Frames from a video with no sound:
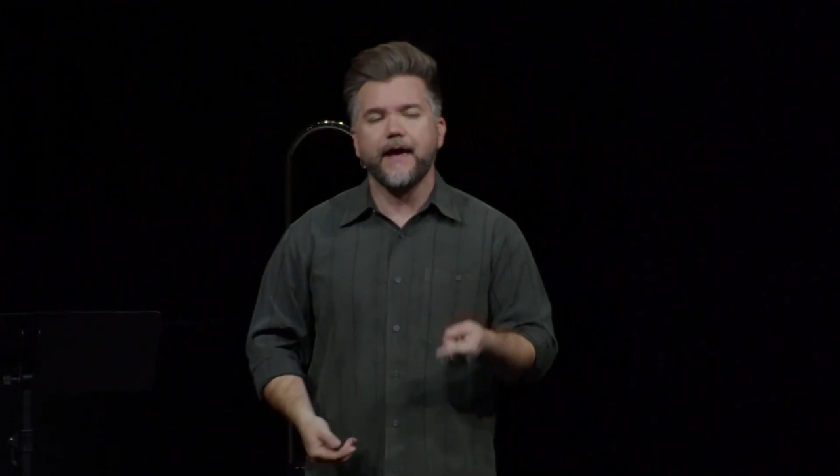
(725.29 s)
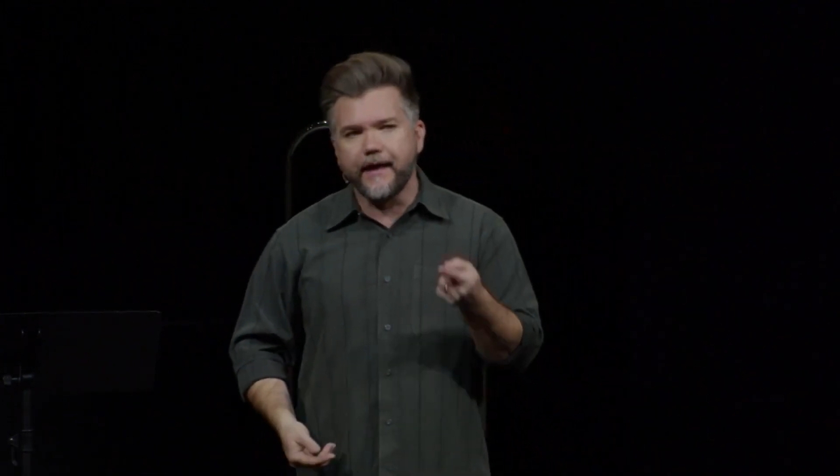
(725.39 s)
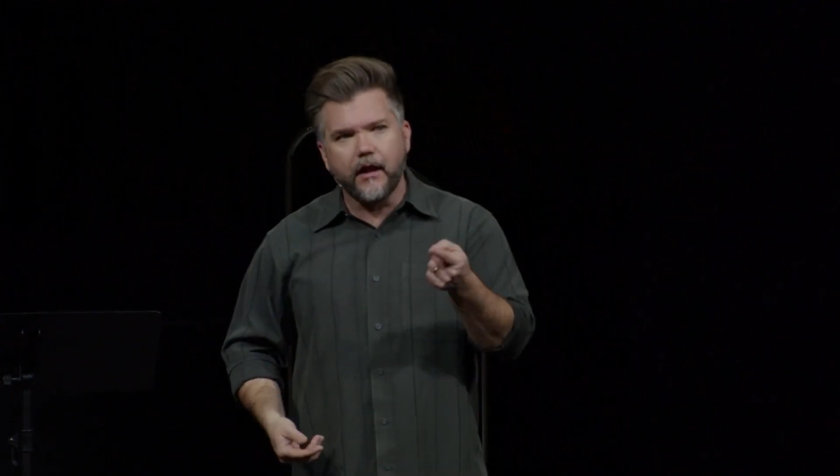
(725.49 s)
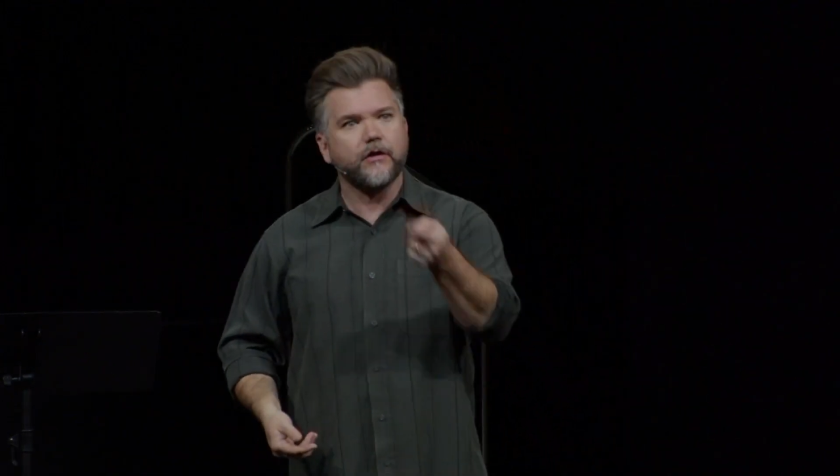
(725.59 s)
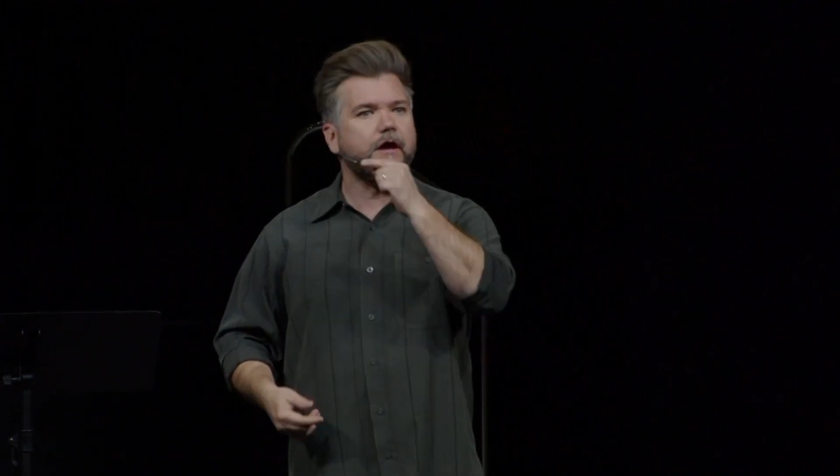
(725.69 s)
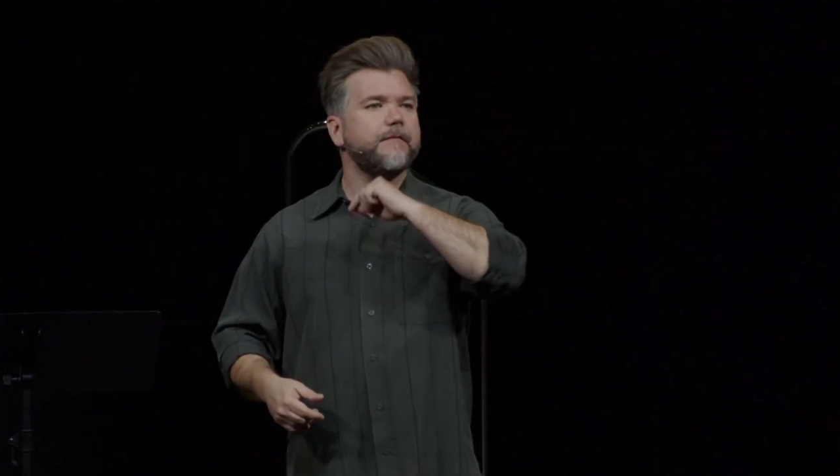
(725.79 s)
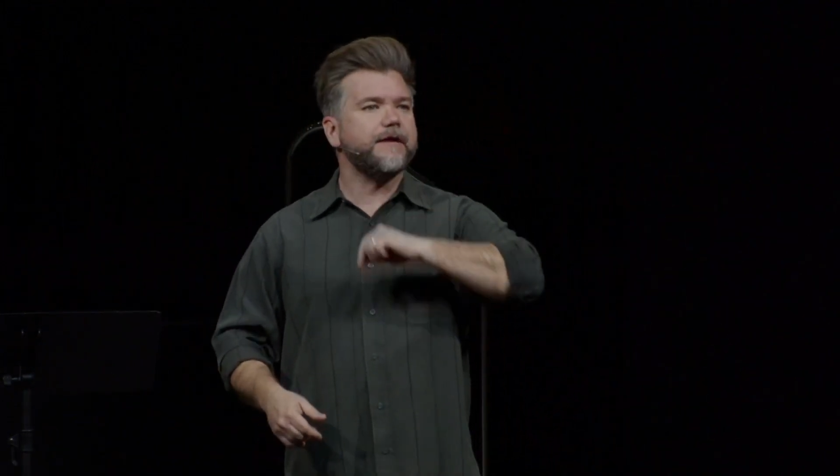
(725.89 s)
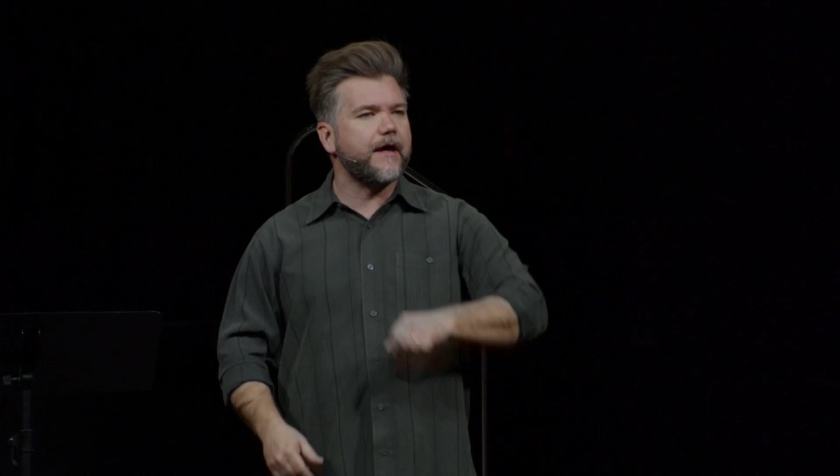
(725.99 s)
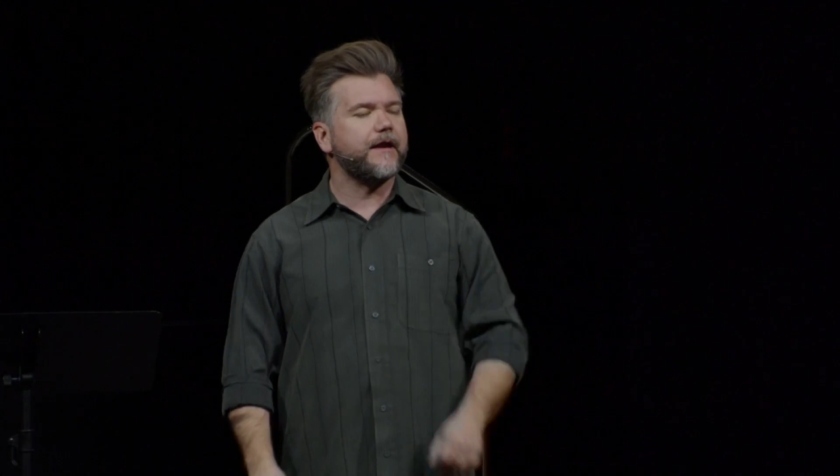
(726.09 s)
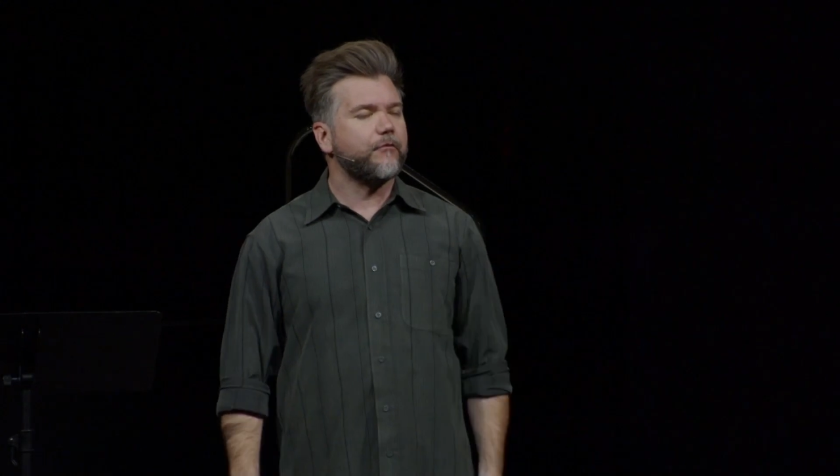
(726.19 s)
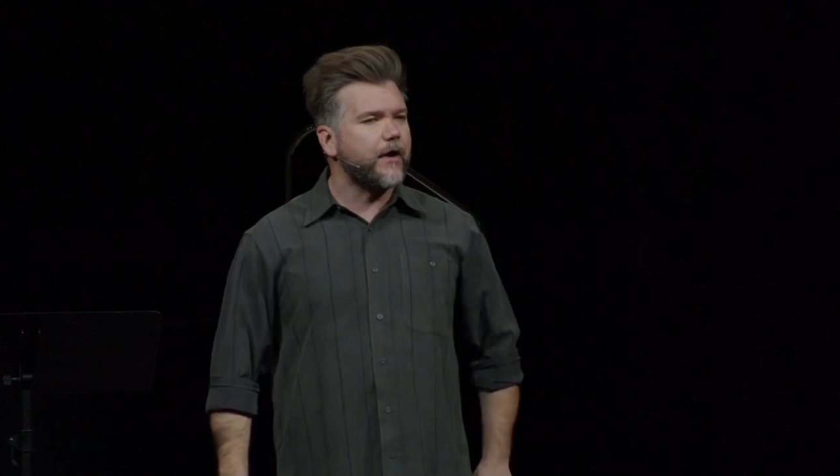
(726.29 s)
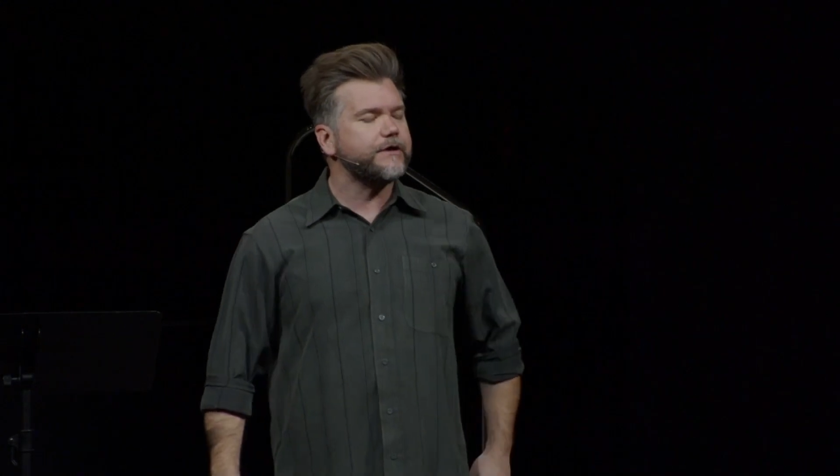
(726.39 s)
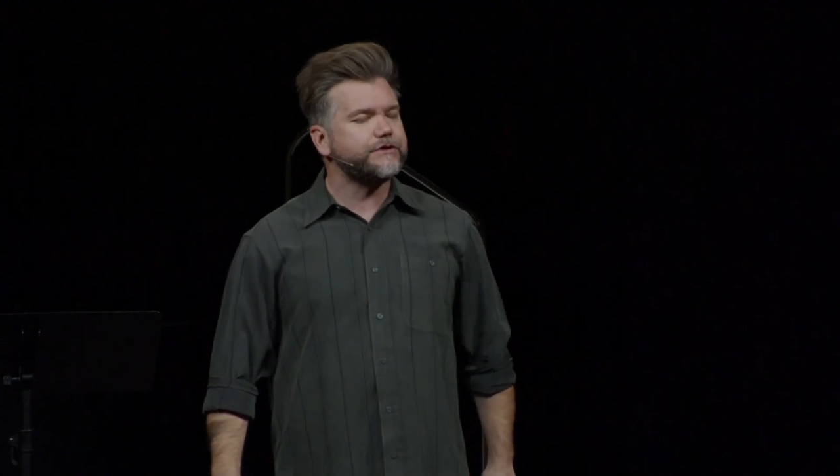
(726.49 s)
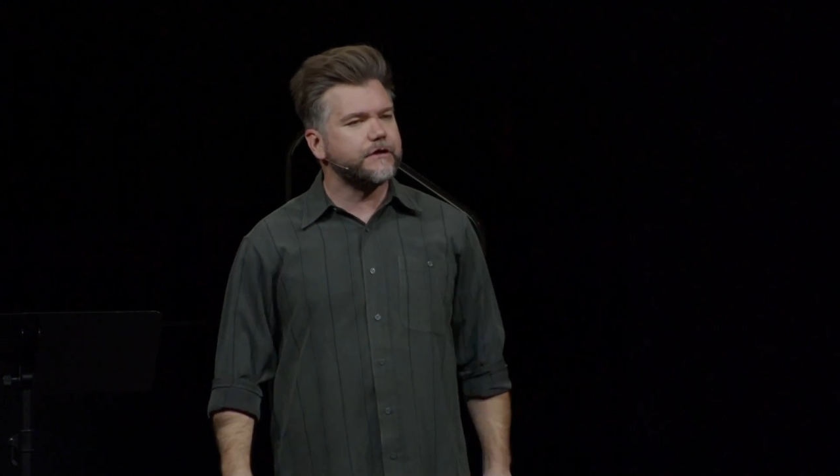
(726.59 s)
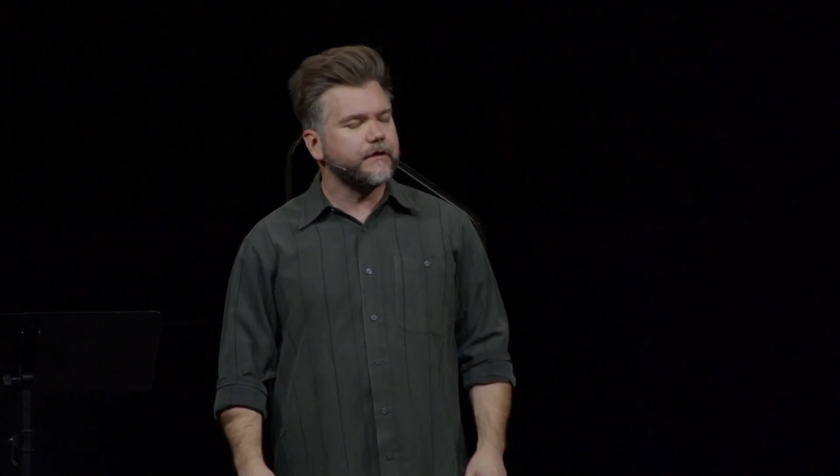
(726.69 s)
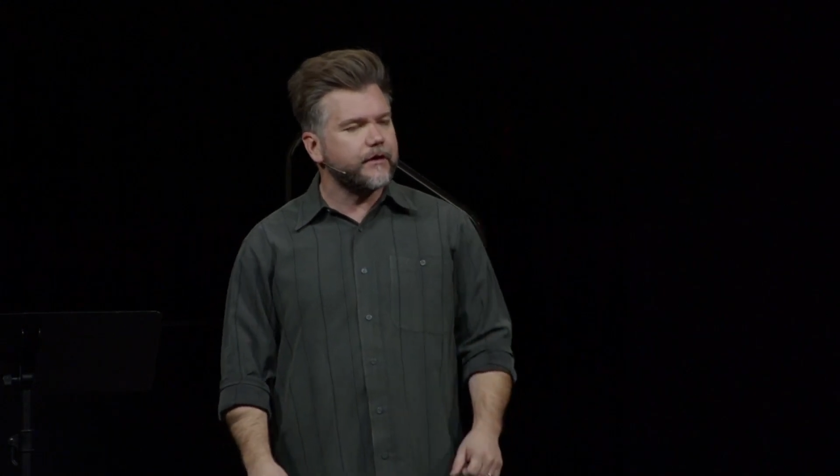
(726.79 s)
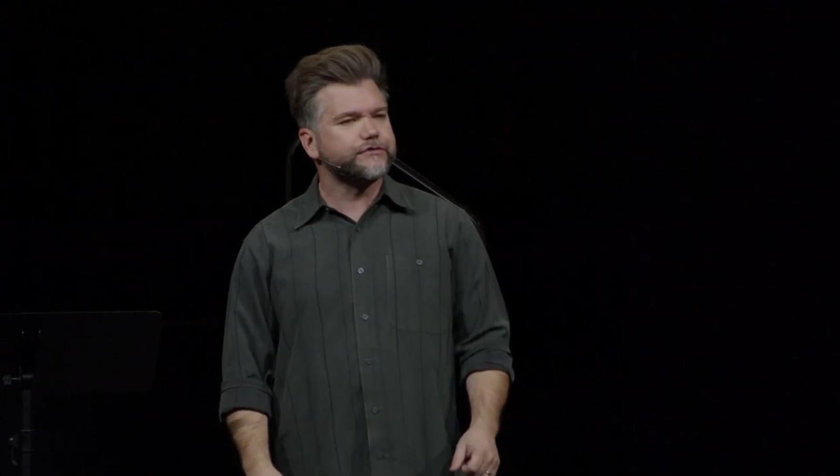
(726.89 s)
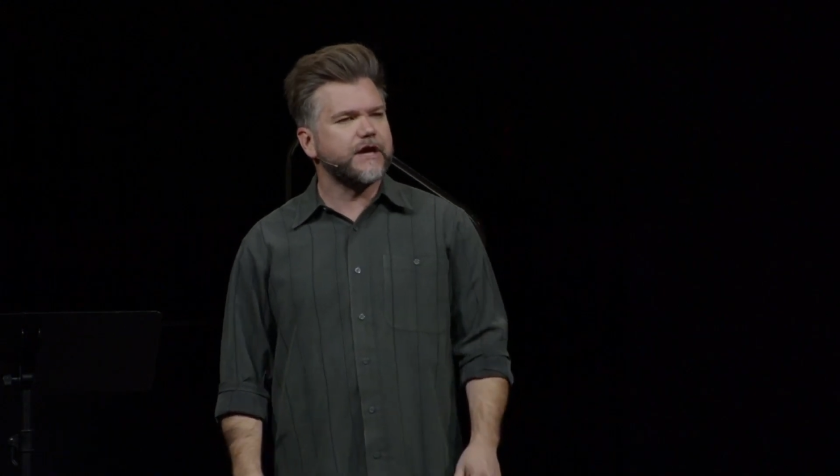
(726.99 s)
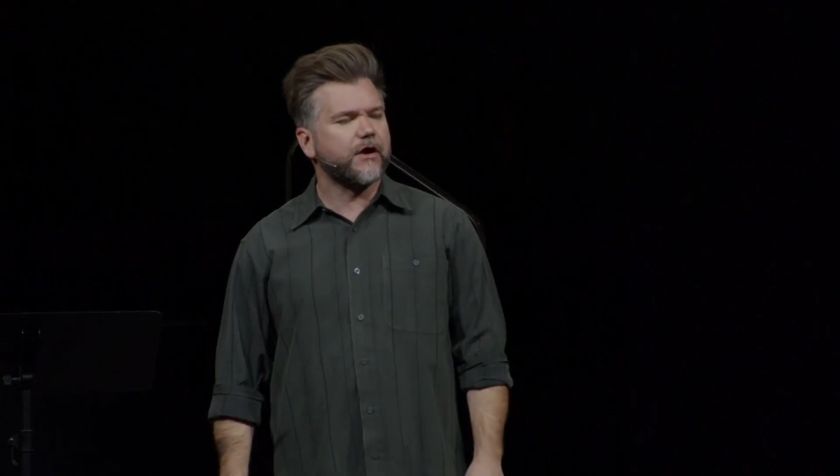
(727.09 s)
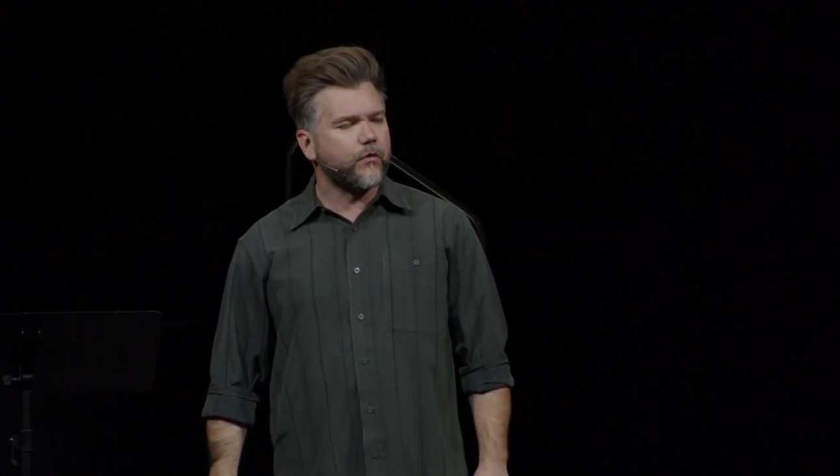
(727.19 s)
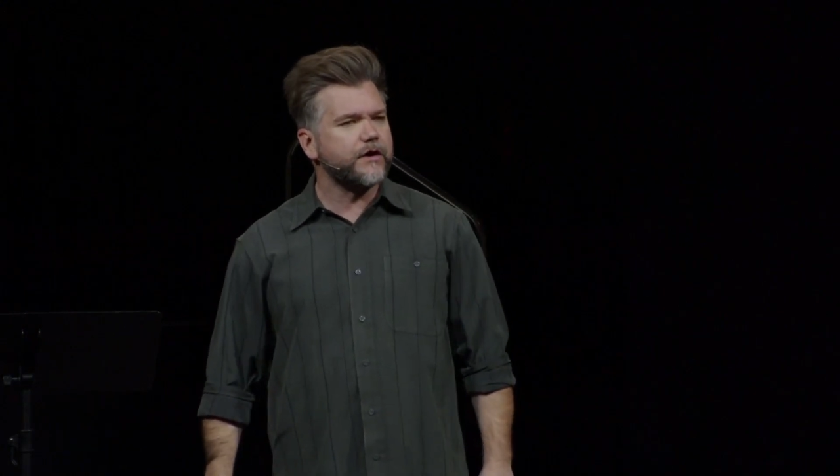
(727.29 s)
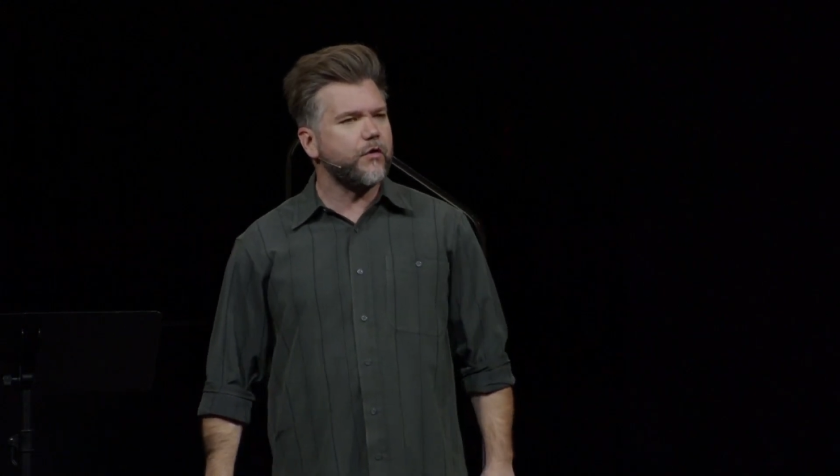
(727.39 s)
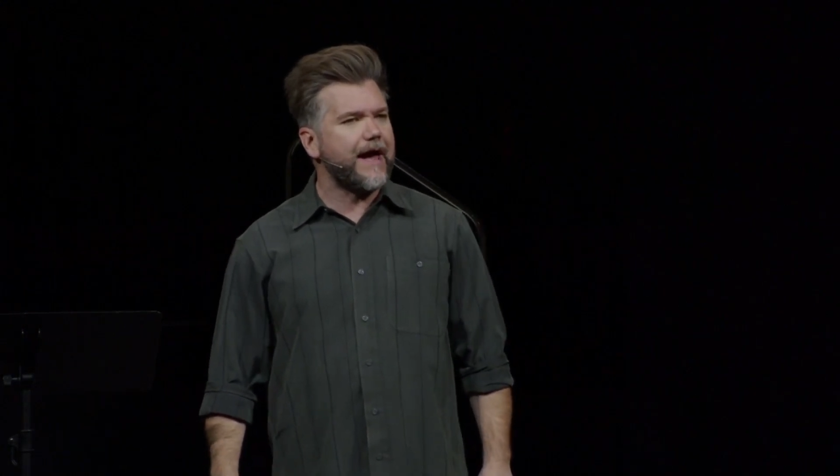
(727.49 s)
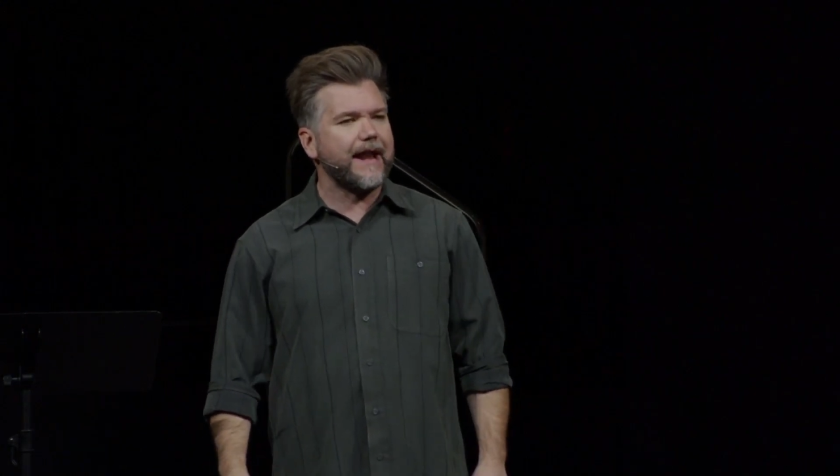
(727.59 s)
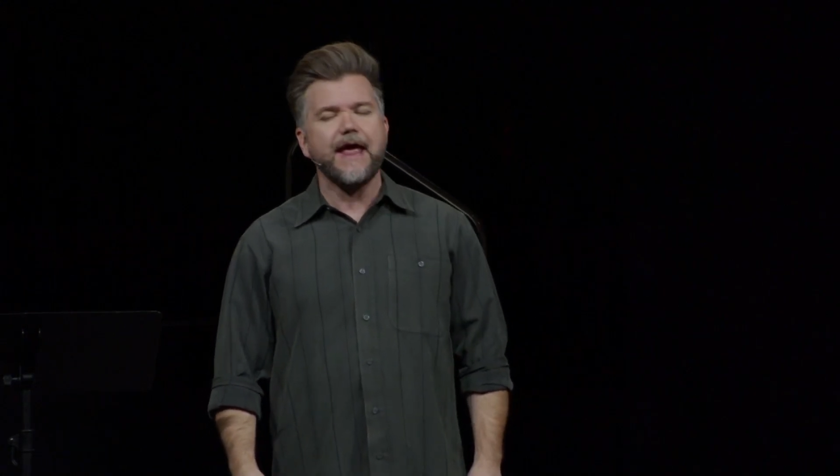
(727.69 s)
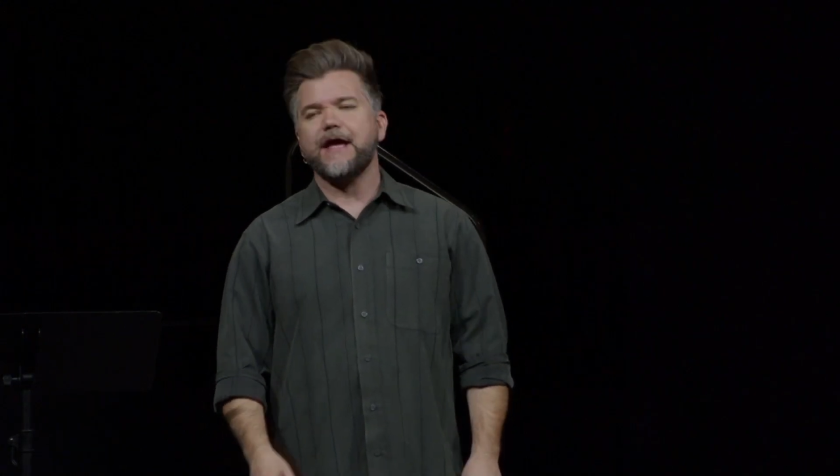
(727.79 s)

and I'll come down and write you your little check. Where are you at?"